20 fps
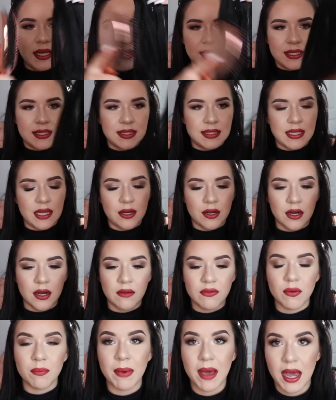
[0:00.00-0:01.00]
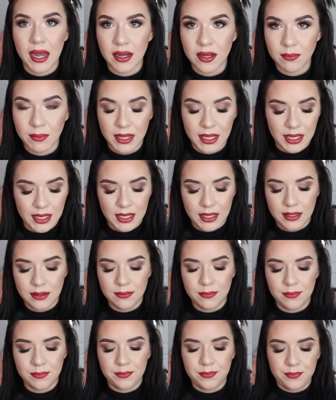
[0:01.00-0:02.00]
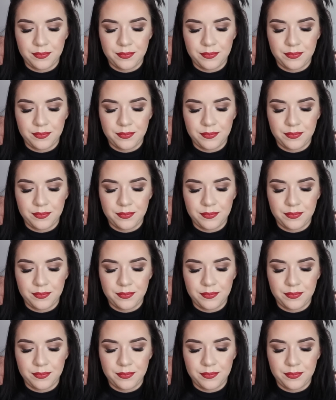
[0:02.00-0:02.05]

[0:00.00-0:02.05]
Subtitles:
in the center of the back of my head.